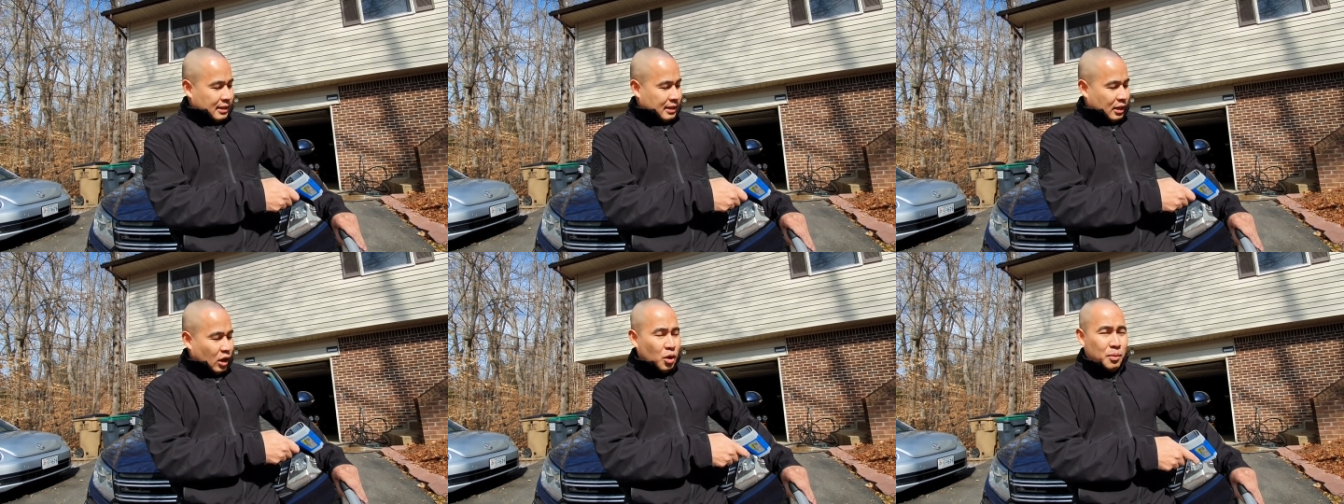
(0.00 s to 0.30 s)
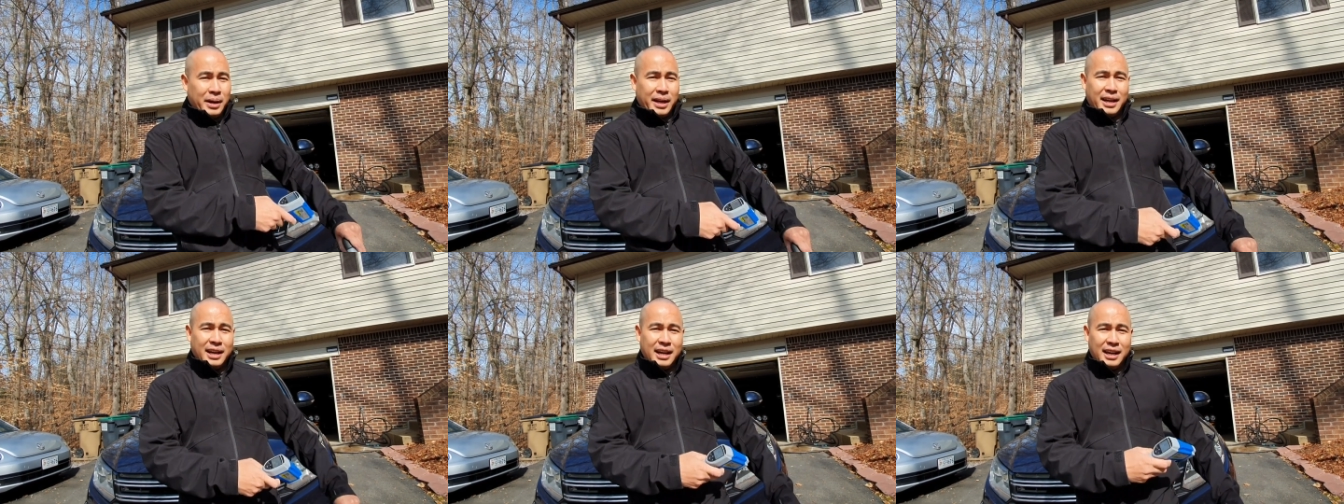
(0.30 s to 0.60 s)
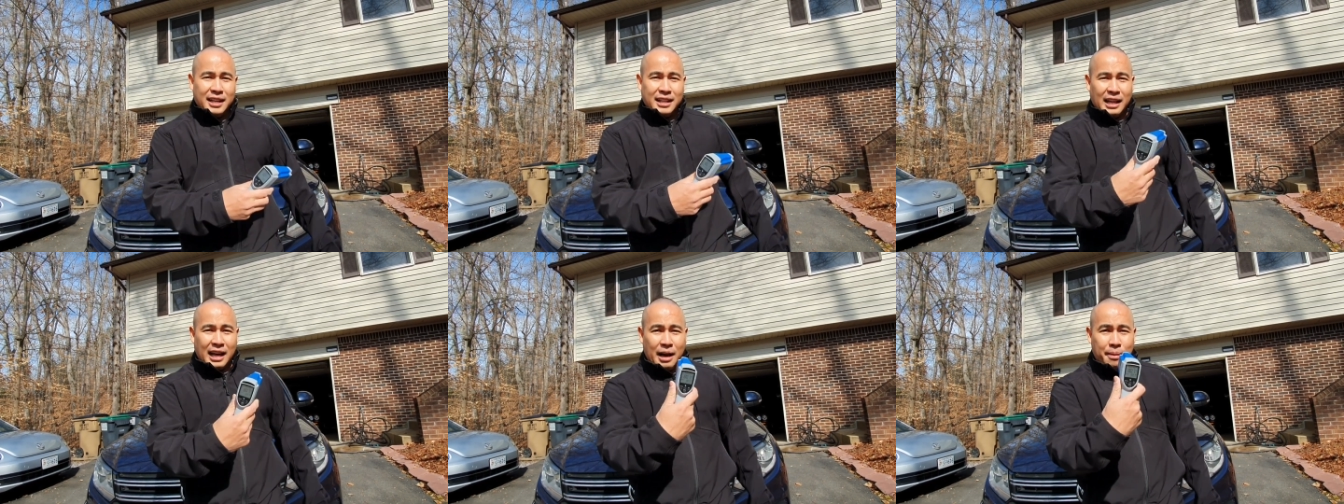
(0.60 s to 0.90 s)
Oh my
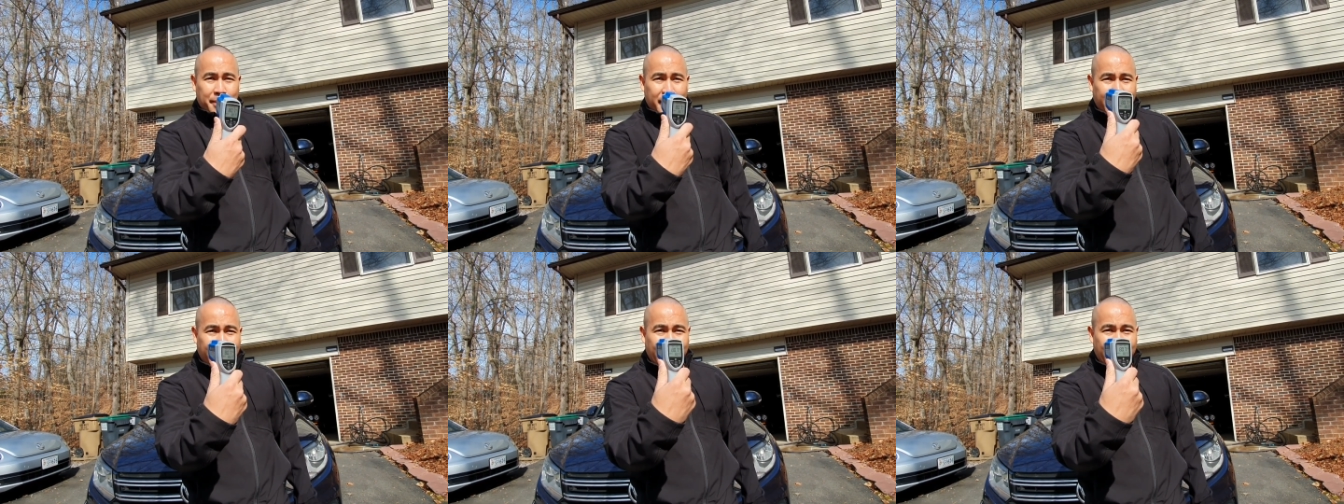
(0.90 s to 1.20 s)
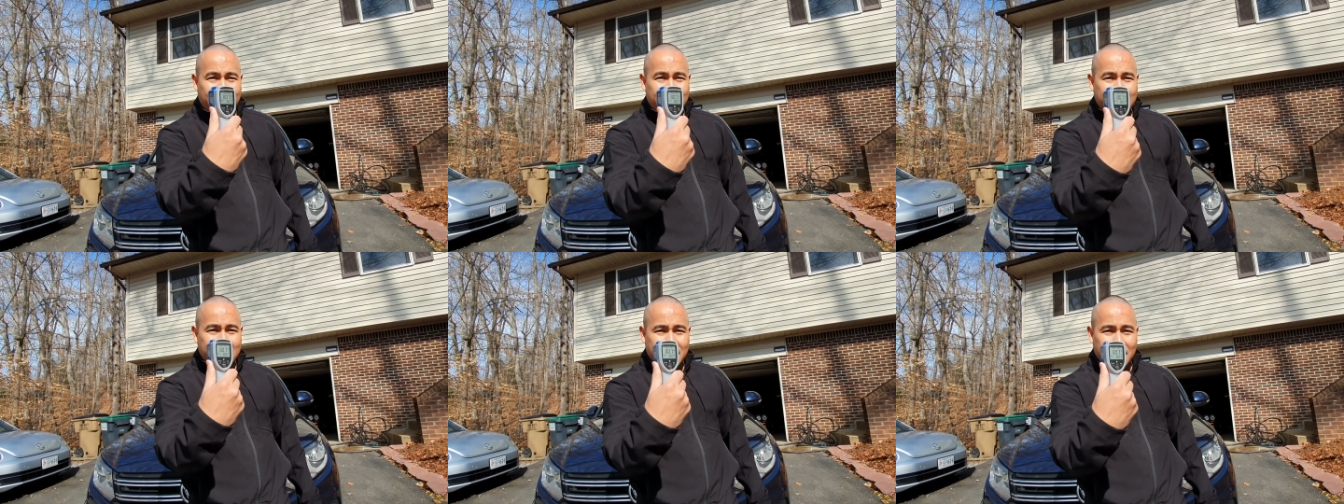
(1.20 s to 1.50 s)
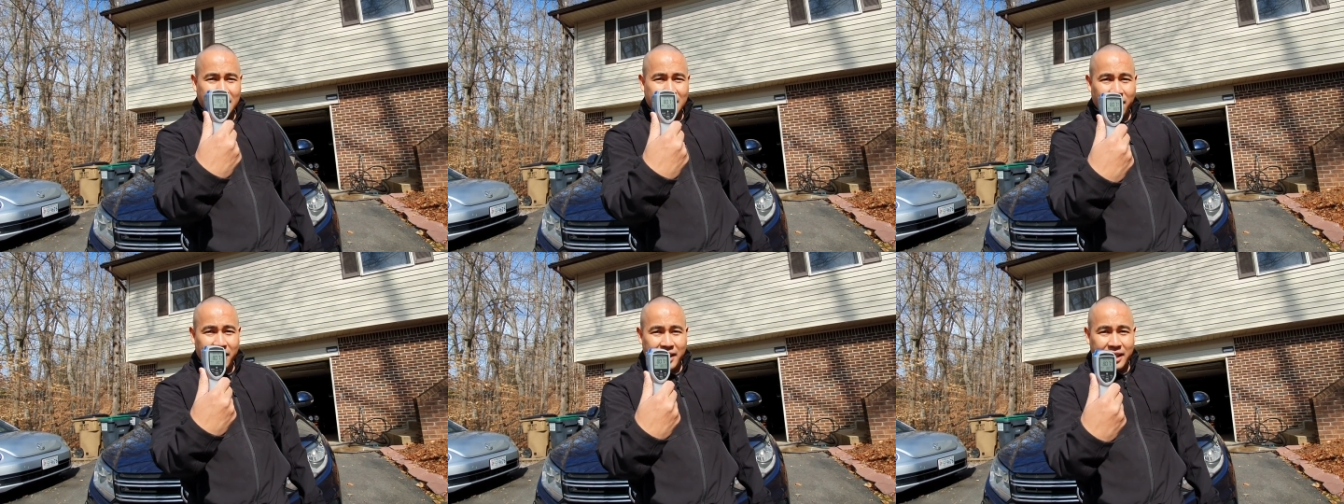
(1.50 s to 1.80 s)
God, I'm an 80
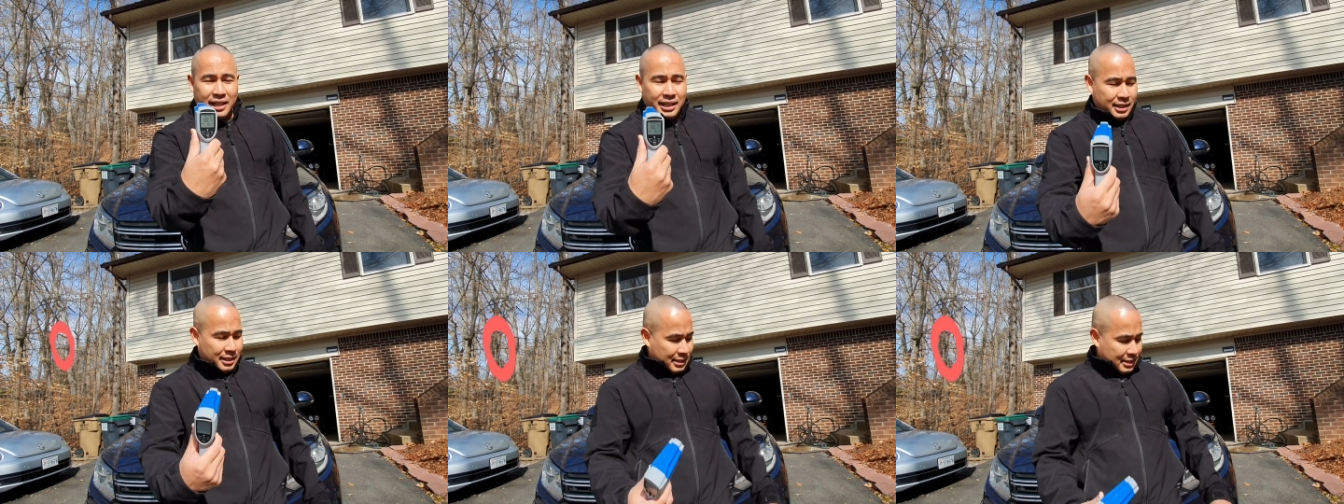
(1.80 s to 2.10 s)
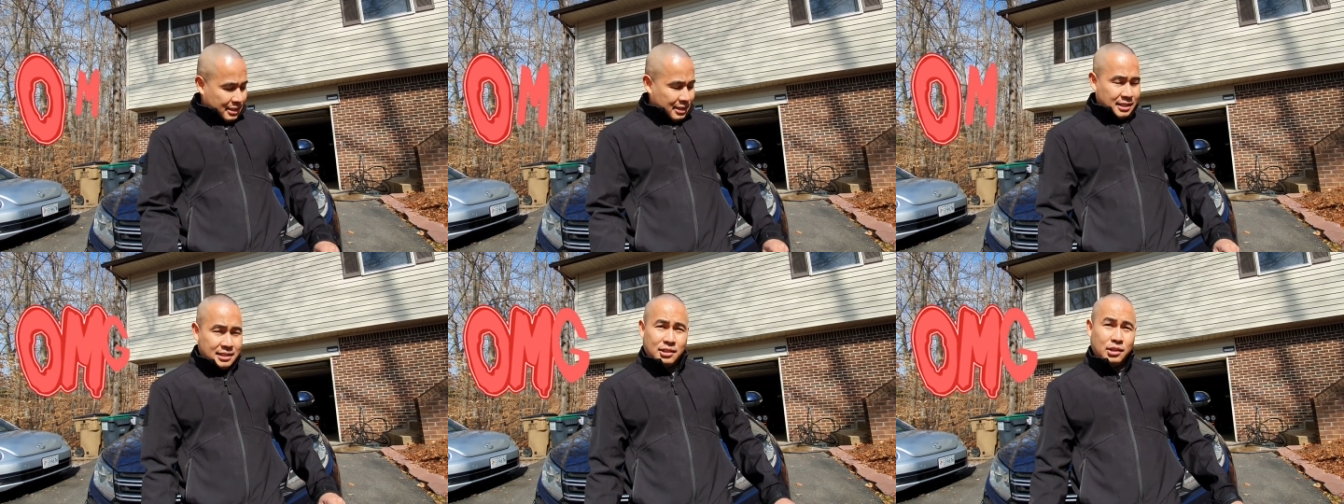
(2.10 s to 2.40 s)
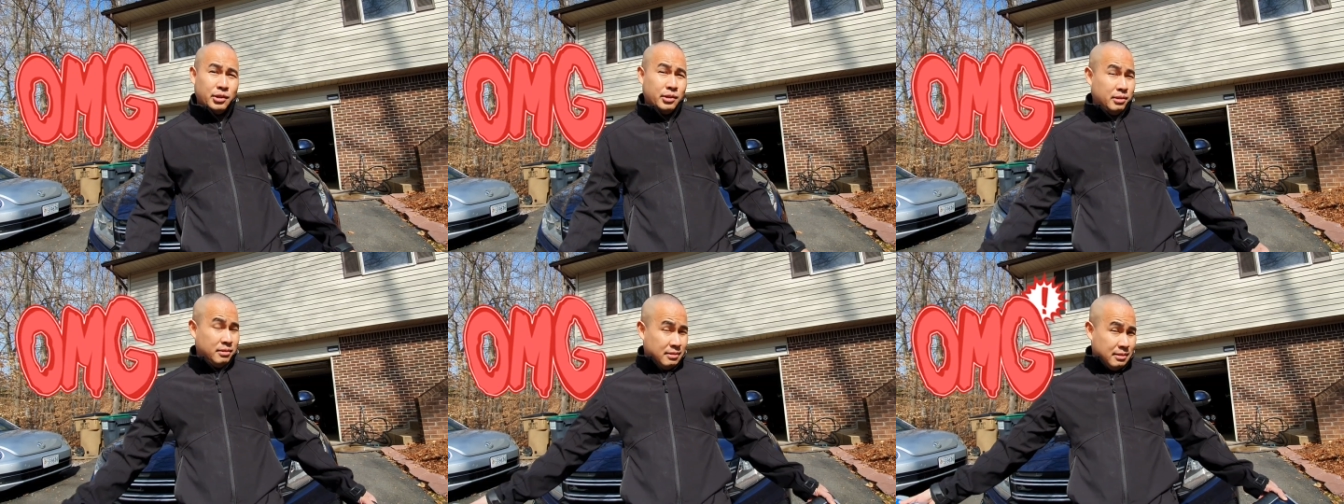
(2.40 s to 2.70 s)
degree.
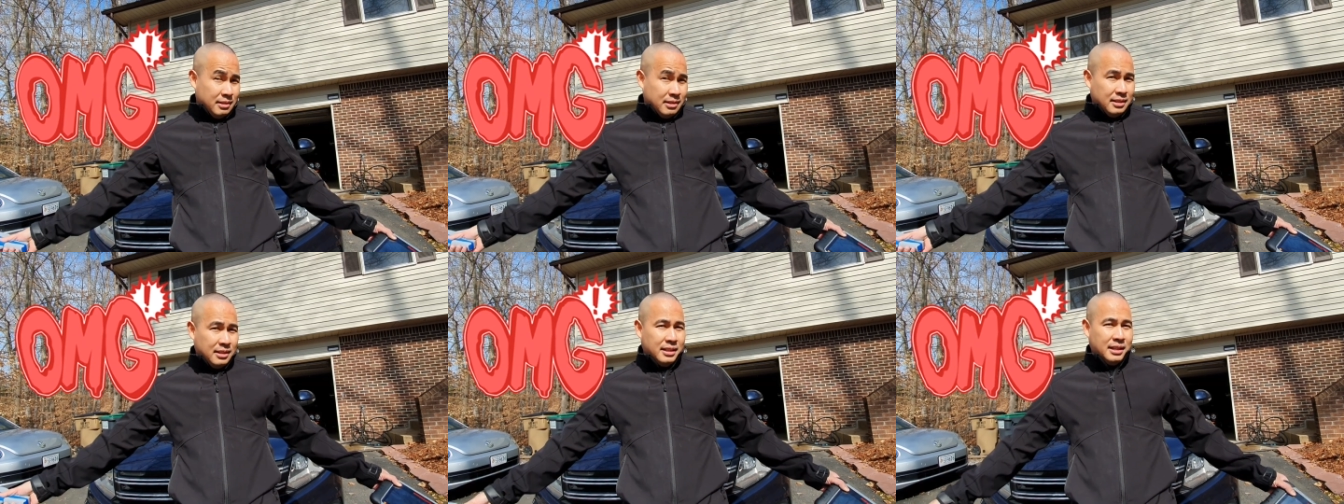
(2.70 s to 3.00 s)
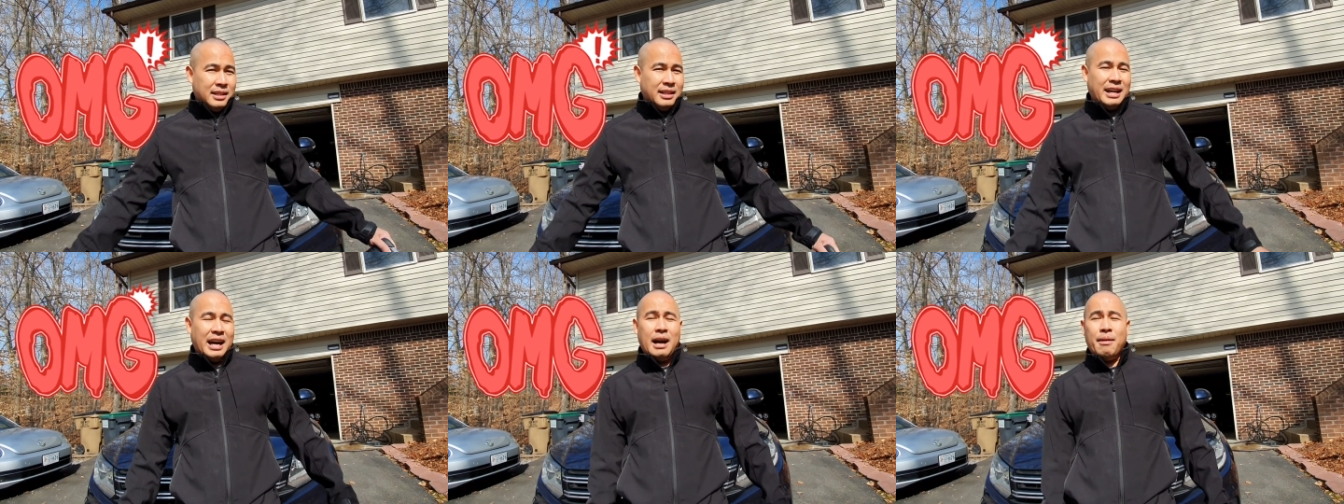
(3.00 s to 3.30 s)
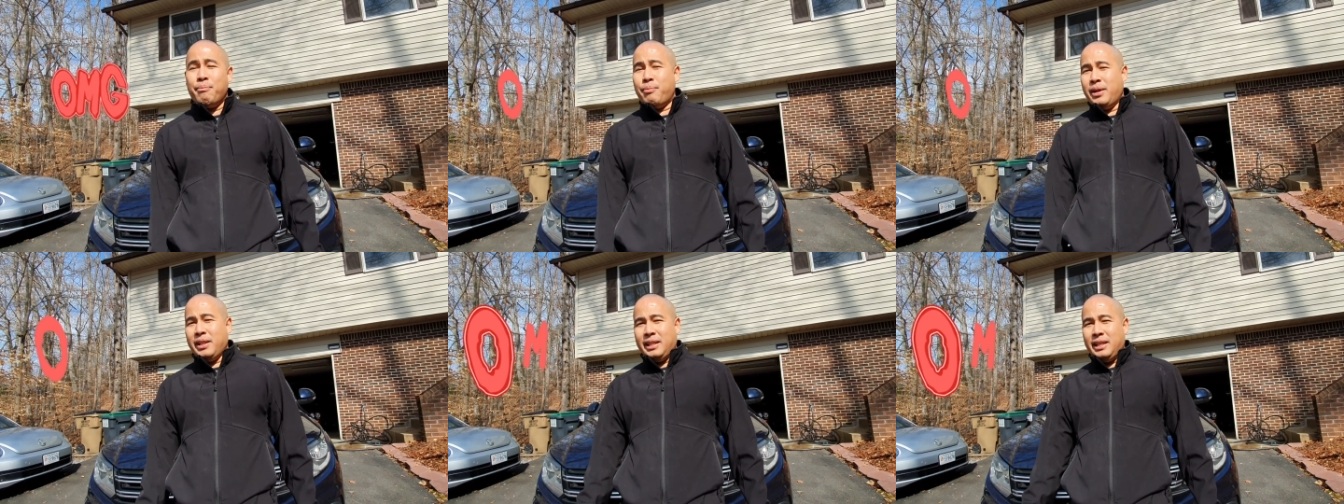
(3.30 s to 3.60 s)
So I'm
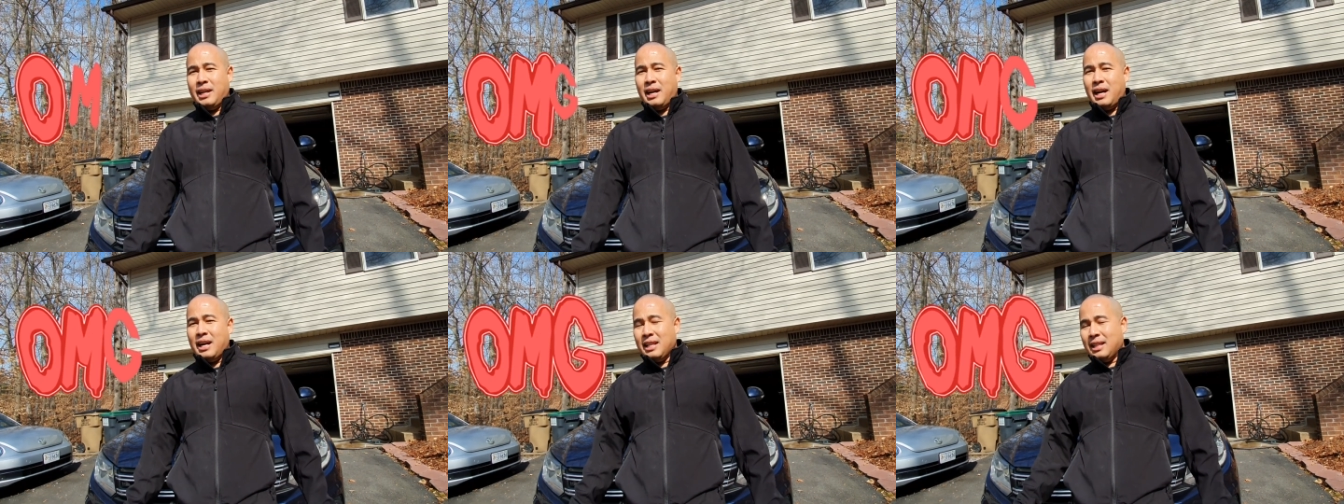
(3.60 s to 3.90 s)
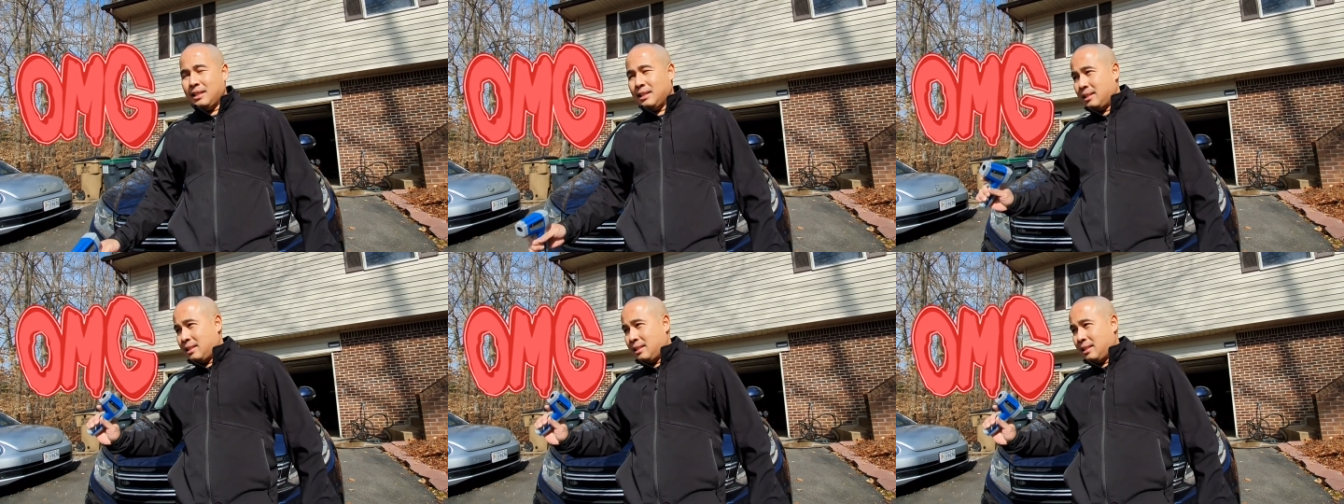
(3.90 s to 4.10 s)
pretty hot.